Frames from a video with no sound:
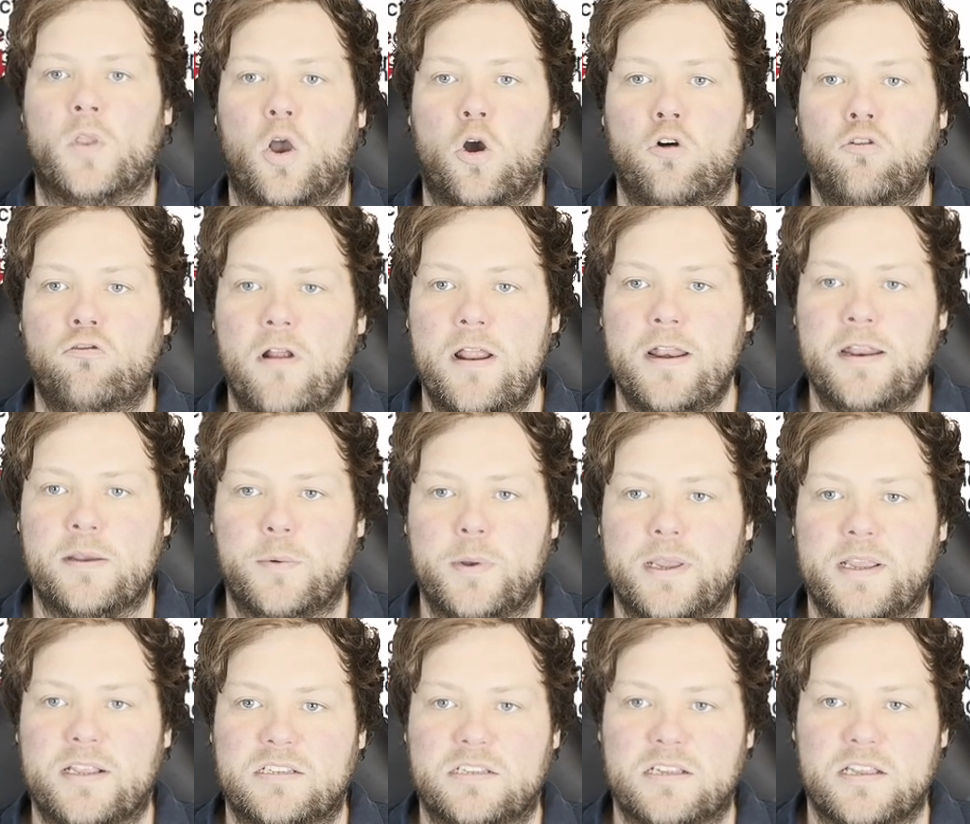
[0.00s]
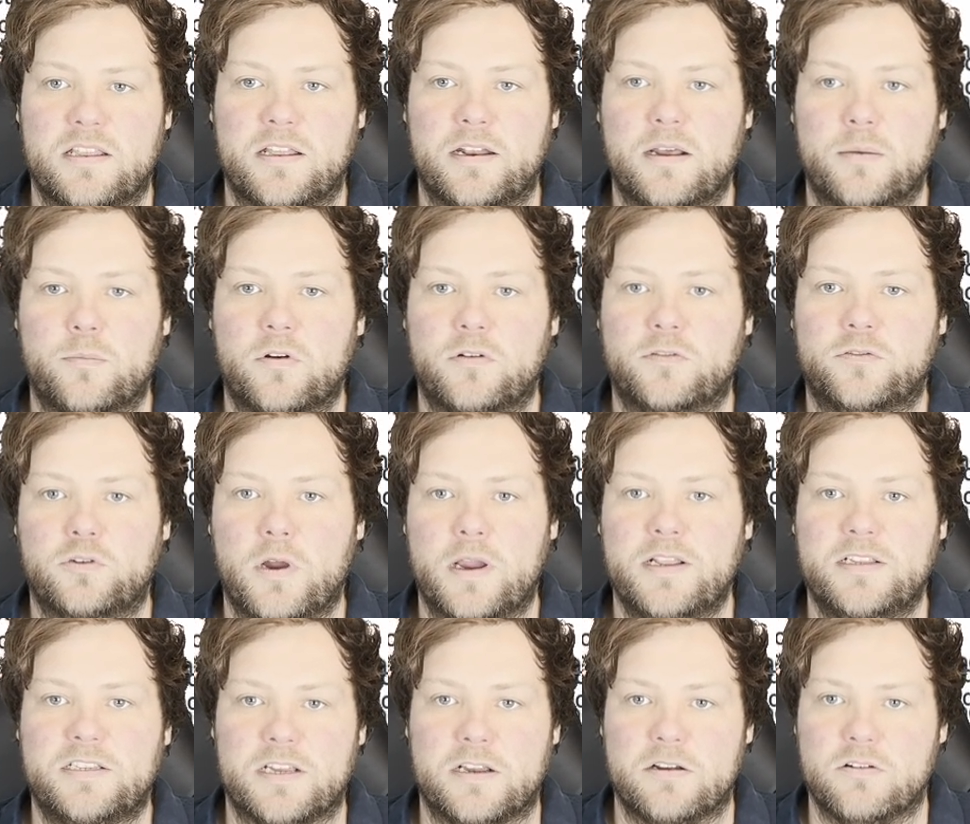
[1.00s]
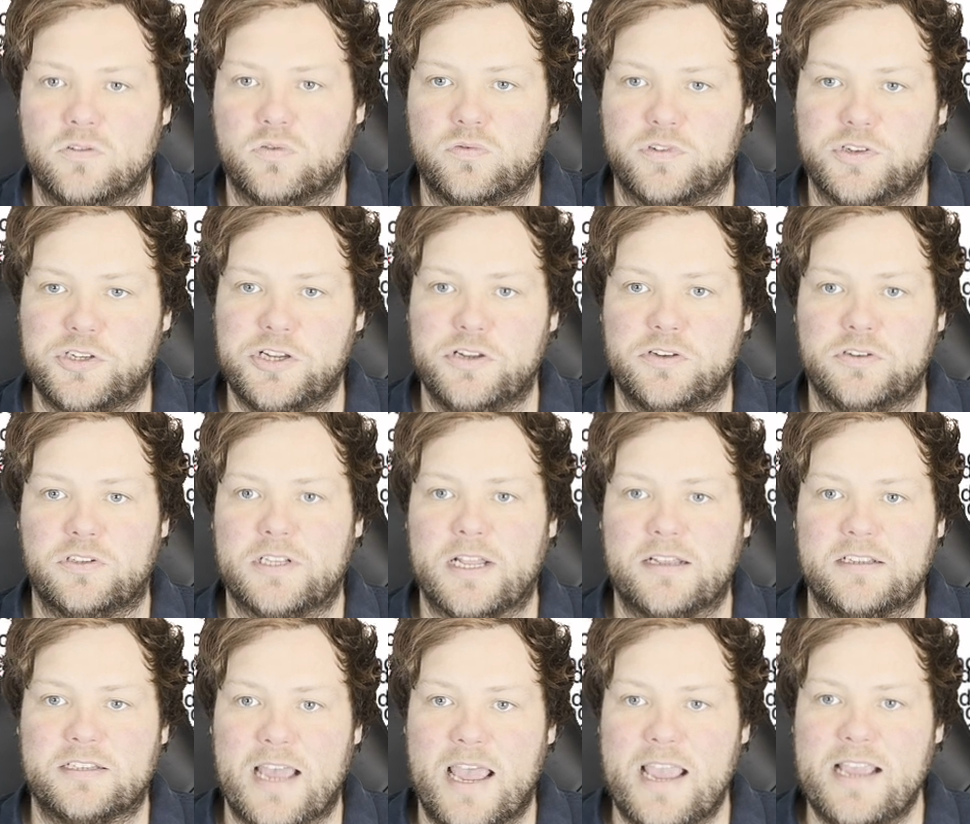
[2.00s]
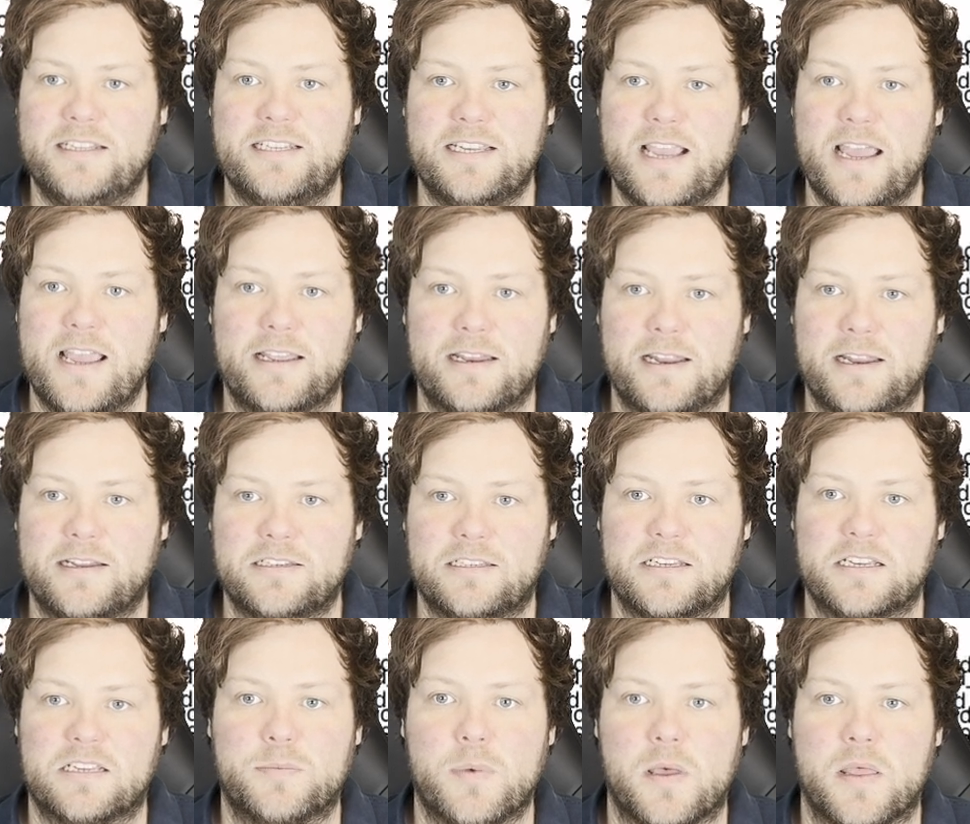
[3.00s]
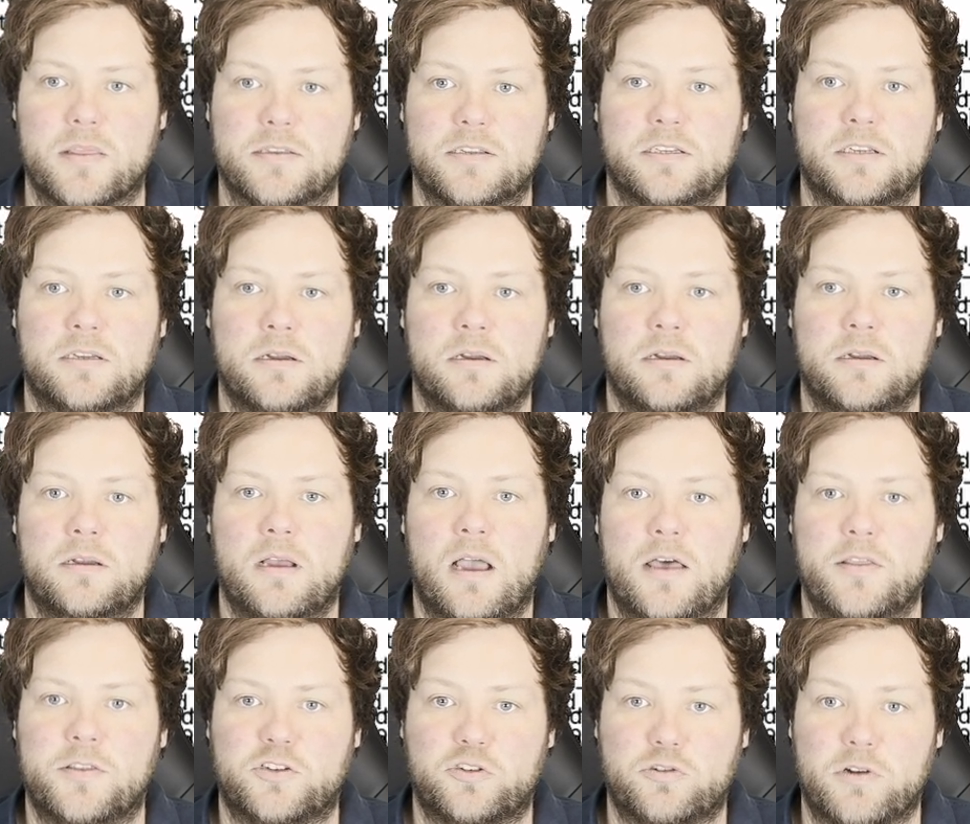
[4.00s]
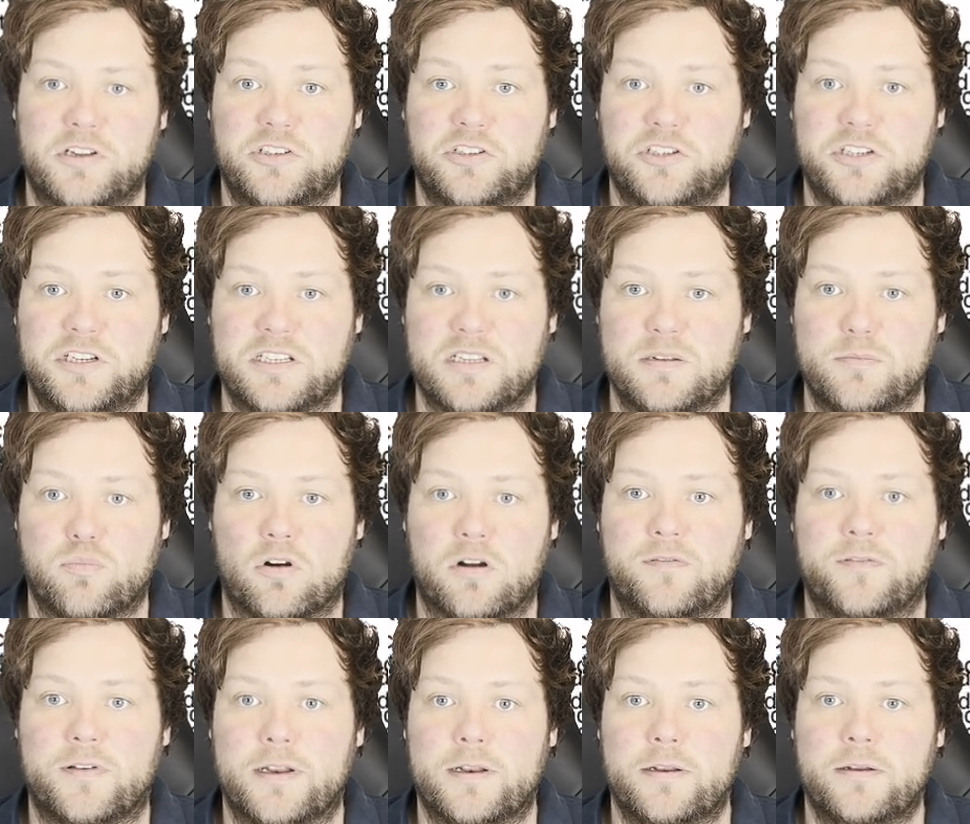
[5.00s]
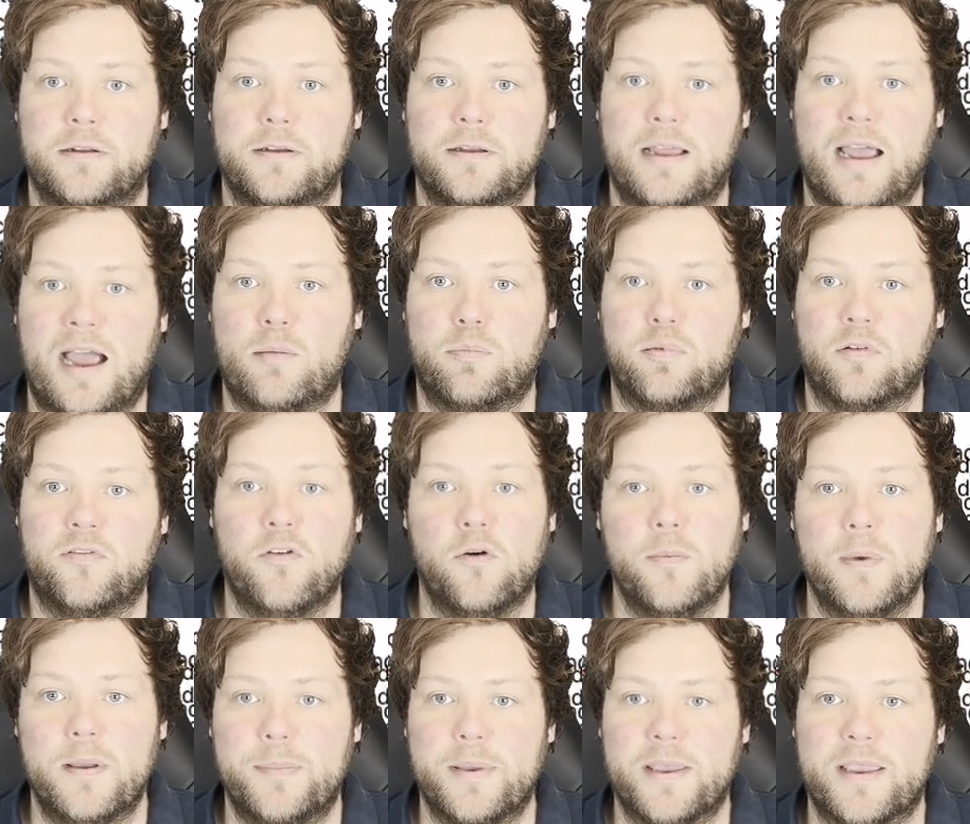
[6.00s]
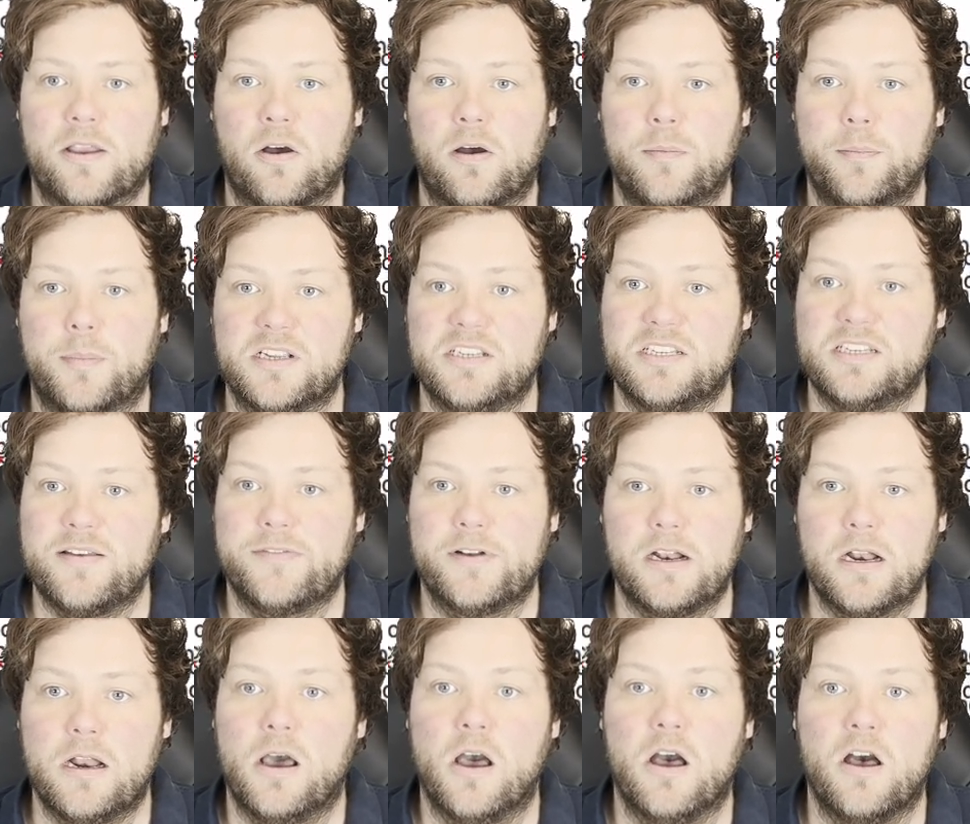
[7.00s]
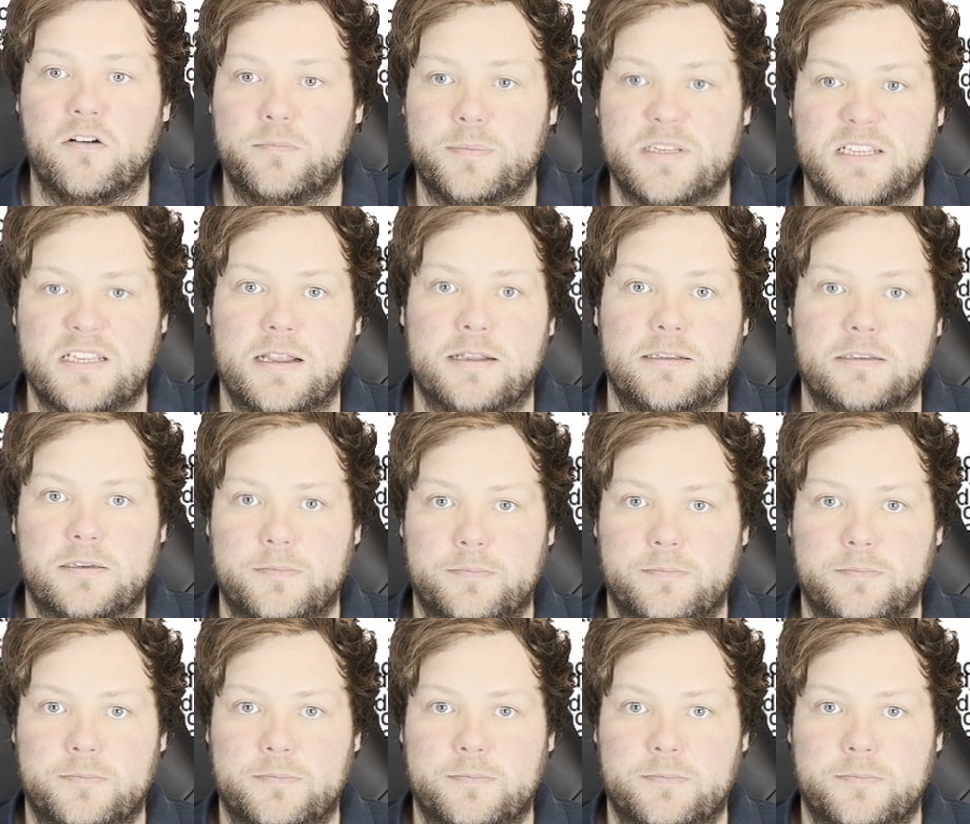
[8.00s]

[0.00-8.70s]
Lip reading: Already we can see the number of trades here is reduced down to 88 in 6 months, and the strategy is in profit, outperforming Bitcoin by 7.5%.